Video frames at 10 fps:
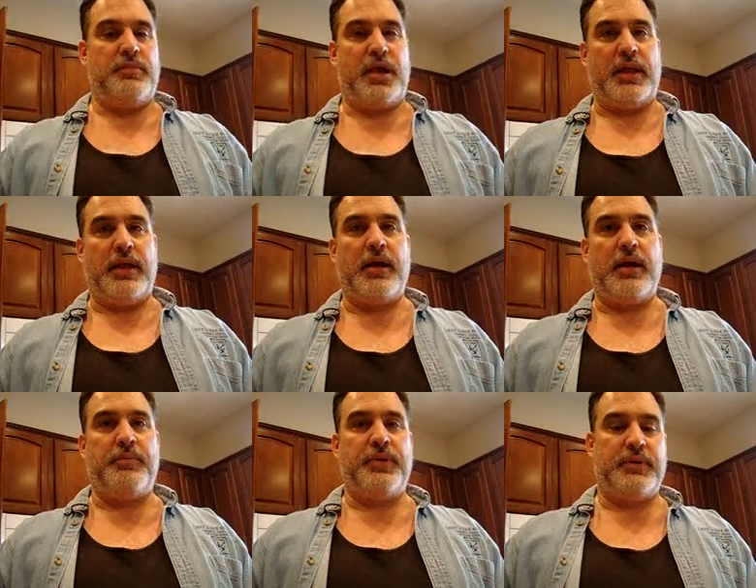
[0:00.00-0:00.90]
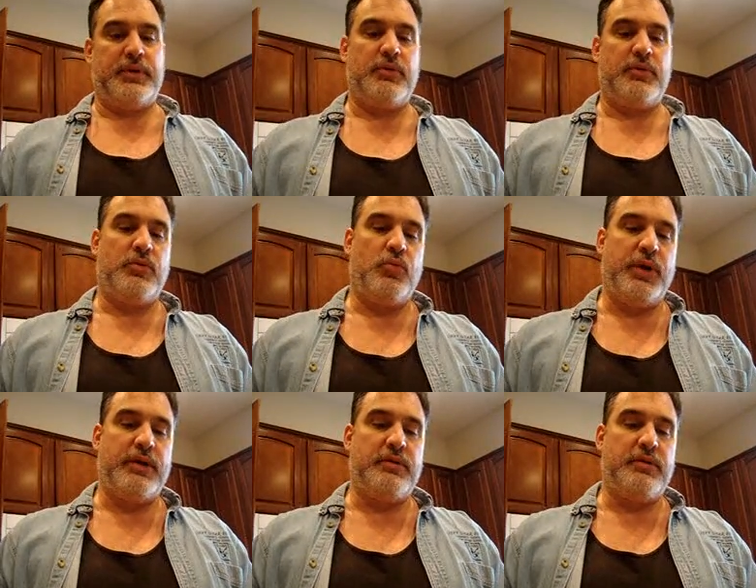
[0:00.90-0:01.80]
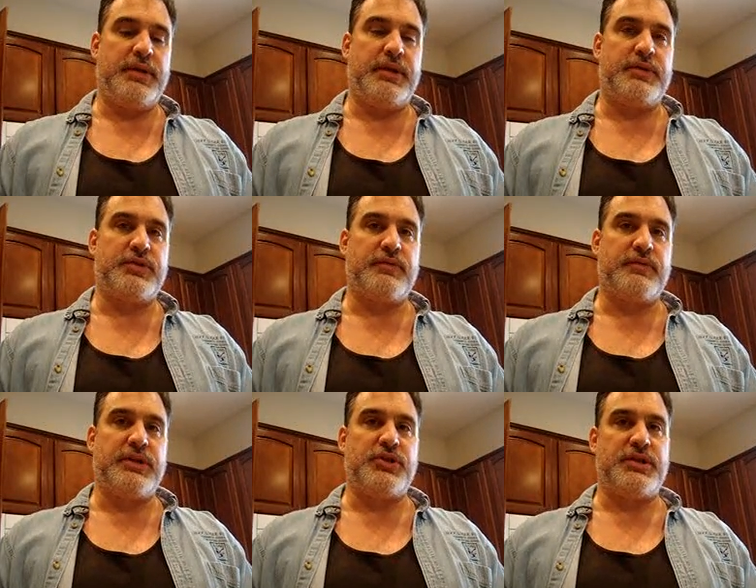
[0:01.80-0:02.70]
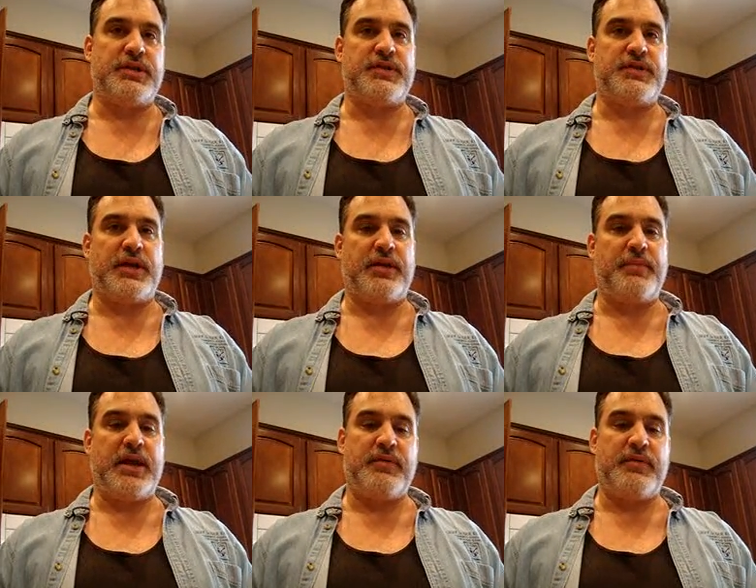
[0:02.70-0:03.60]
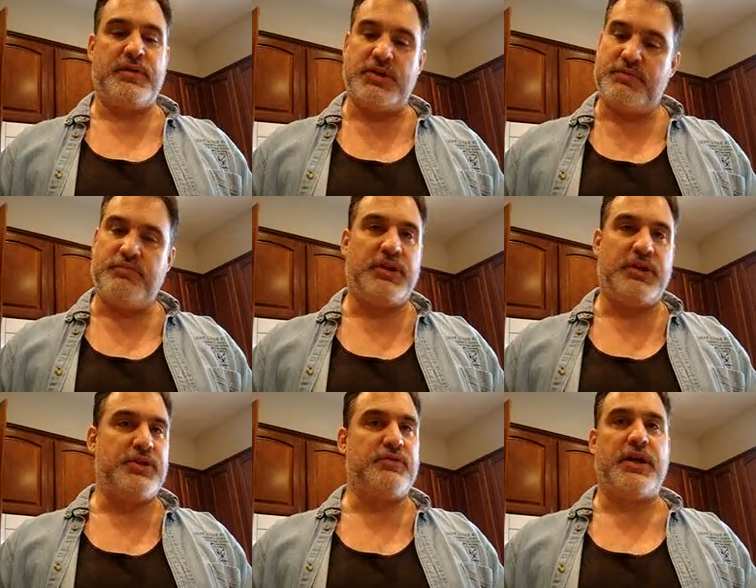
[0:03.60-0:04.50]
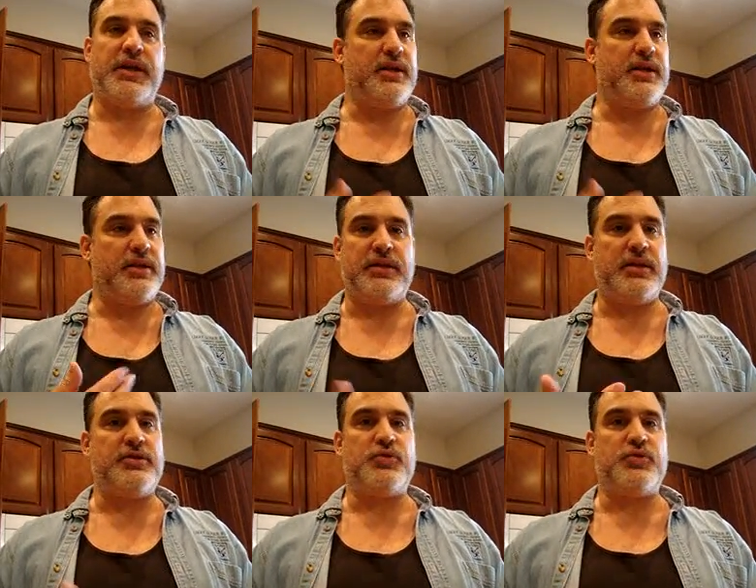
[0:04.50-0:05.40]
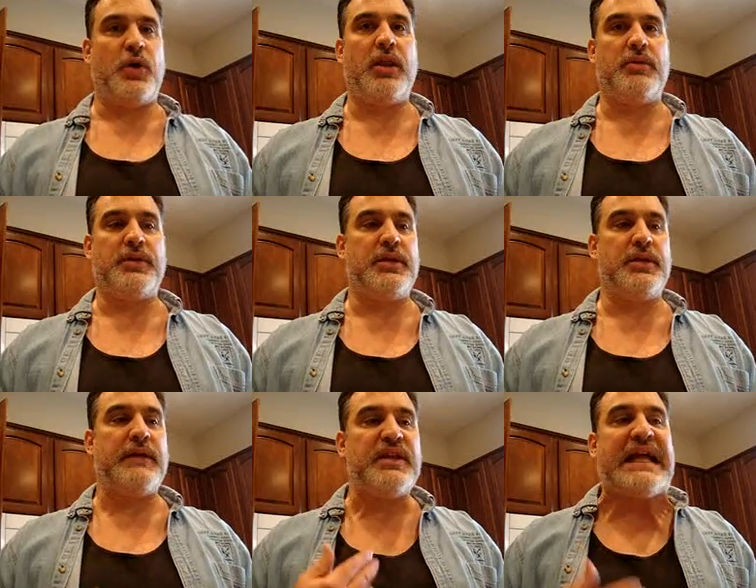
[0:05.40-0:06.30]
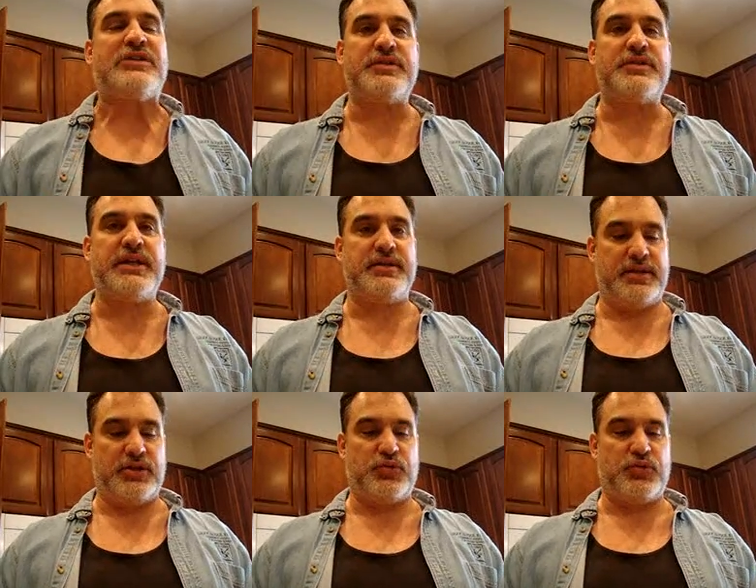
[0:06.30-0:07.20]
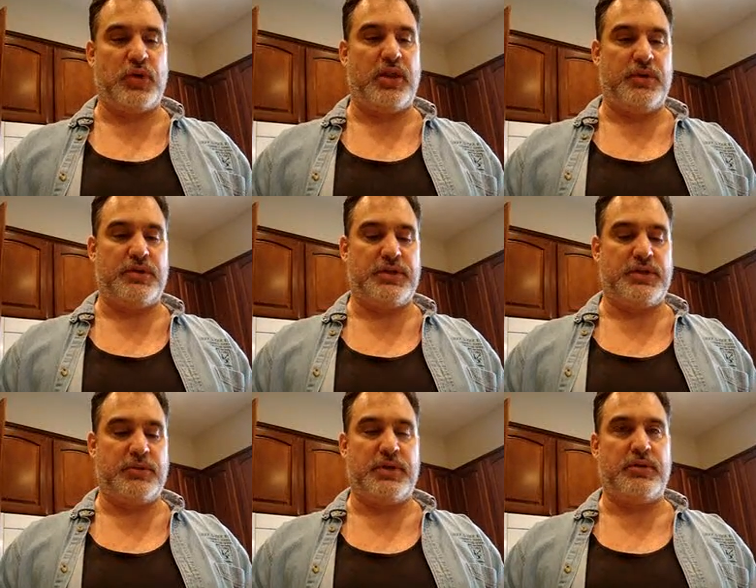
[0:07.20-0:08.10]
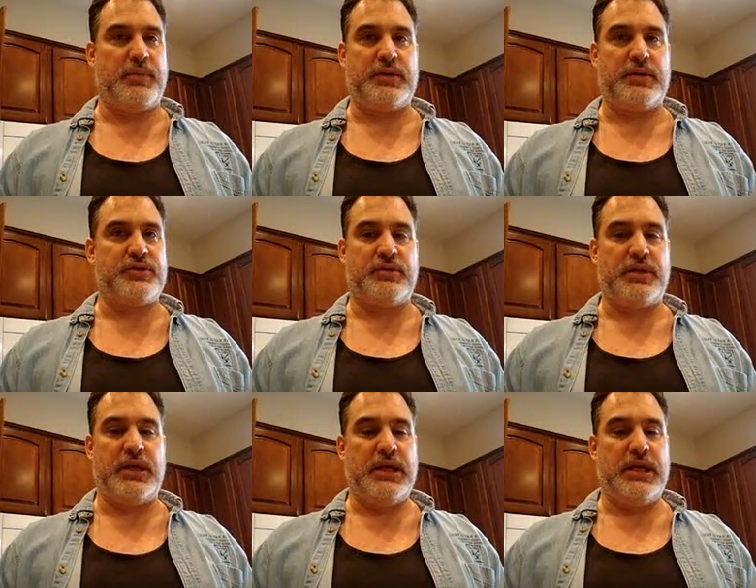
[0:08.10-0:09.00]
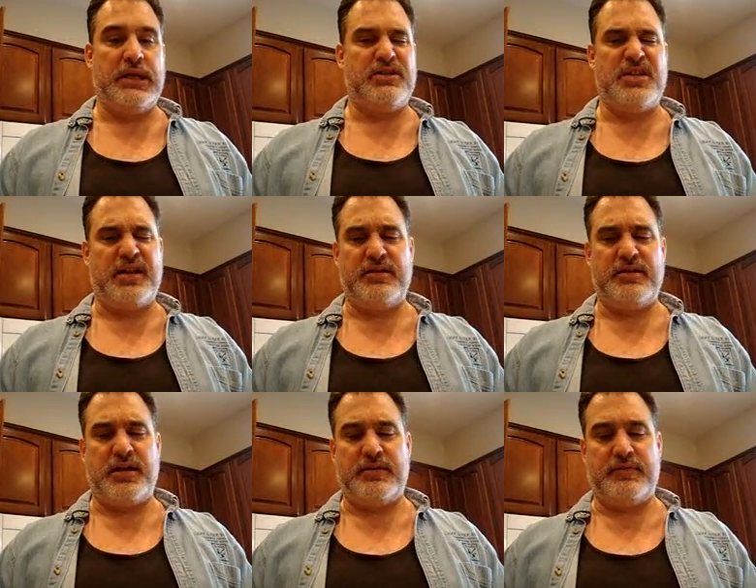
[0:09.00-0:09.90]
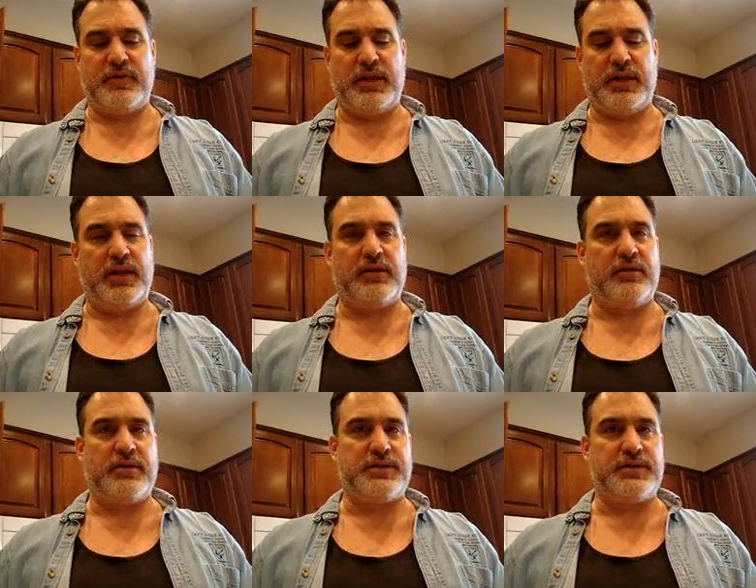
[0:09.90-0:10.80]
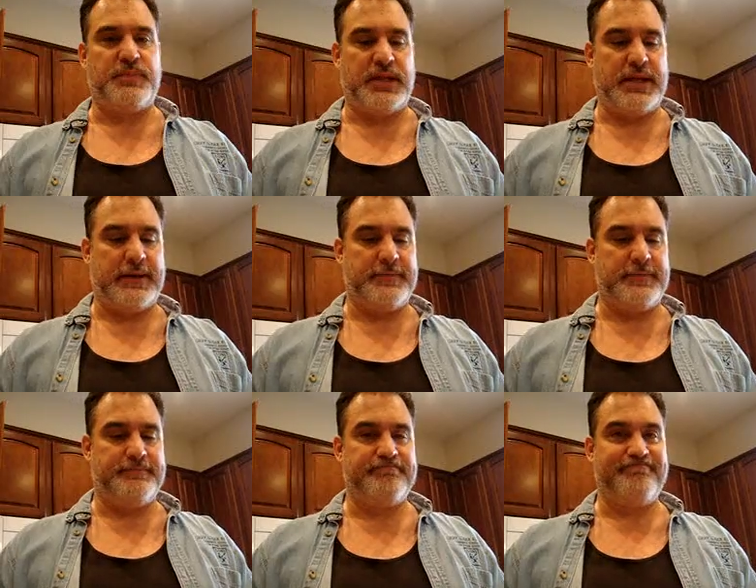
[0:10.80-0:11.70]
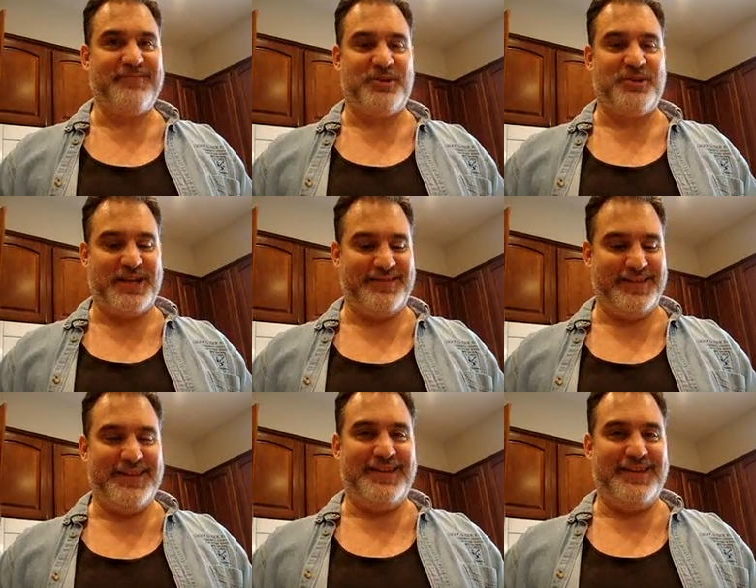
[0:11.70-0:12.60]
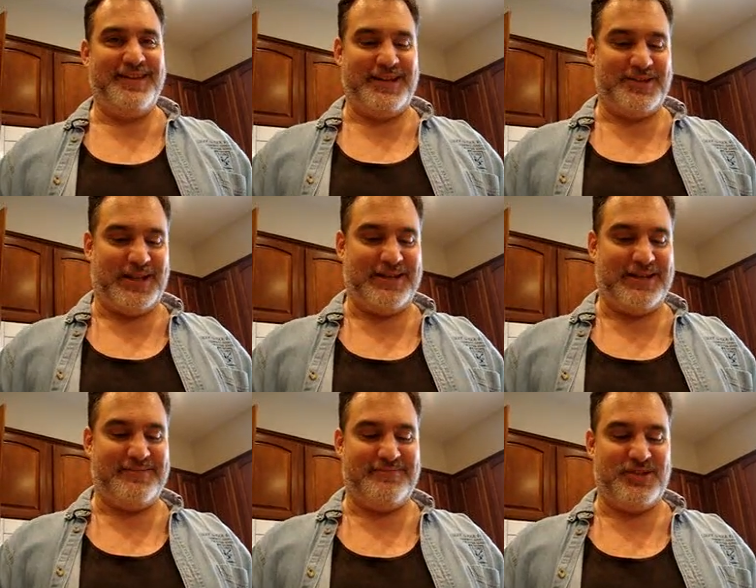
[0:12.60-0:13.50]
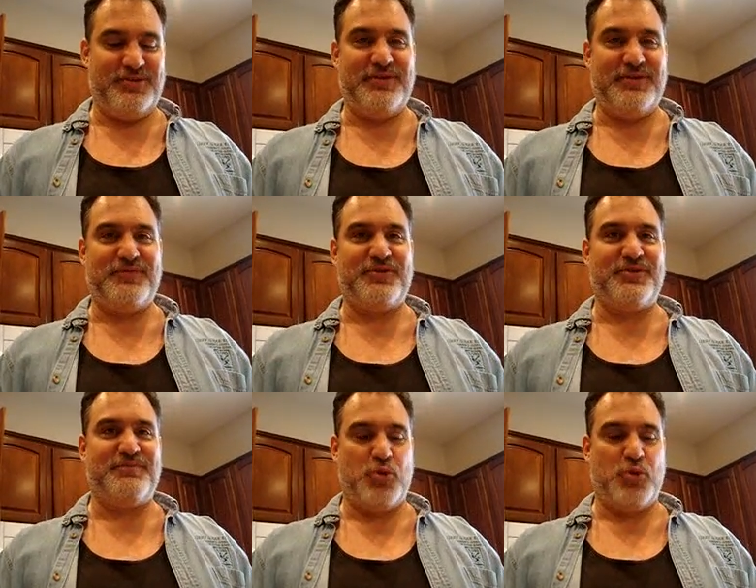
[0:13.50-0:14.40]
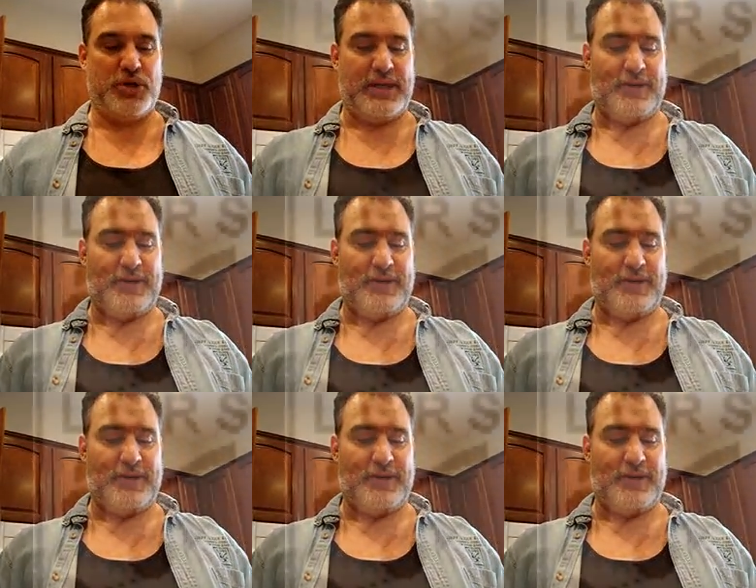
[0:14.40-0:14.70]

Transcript: belly up, wiggle the syringe into the side of the mouth, and just plunge it right in, and then they'll swallow it. They have a natural tendency to swallow when there's liquid in their mouth, so they're not very likely they're going to spit it out. Okay? Thanks a lot, and tune in for more